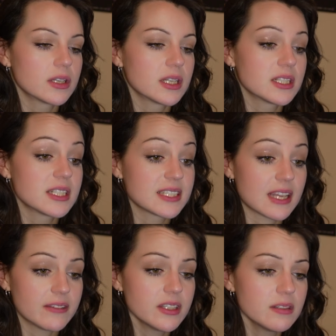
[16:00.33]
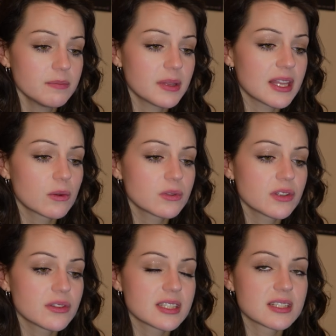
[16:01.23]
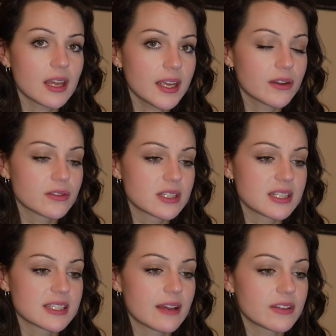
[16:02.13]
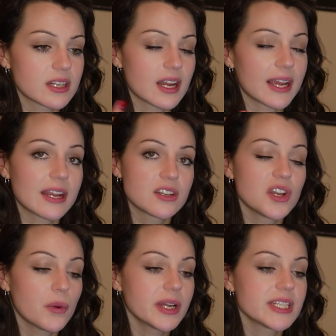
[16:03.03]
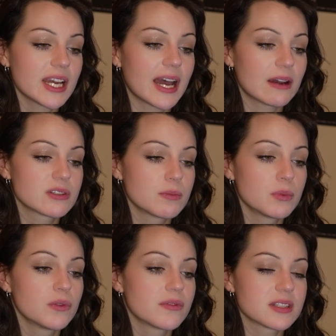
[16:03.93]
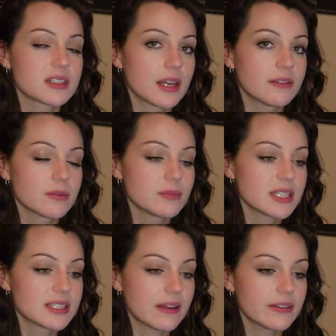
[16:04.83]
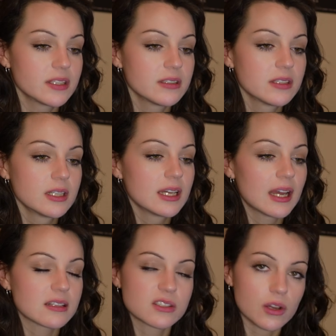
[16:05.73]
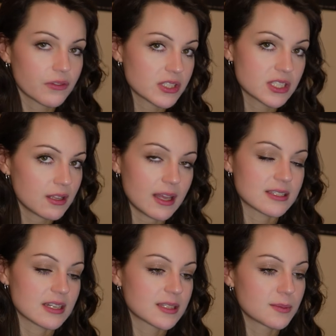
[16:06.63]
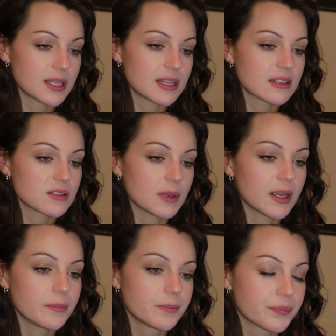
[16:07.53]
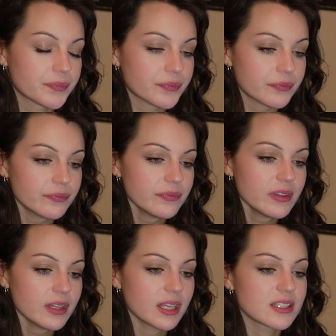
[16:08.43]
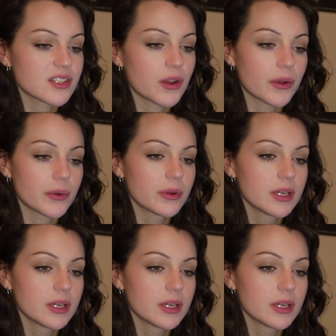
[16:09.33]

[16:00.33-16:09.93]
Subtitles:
d7, but then also this knight goes to d7, and I had no idea how to move this knight from d7. And Stockfish still hasn't explained that to me. So,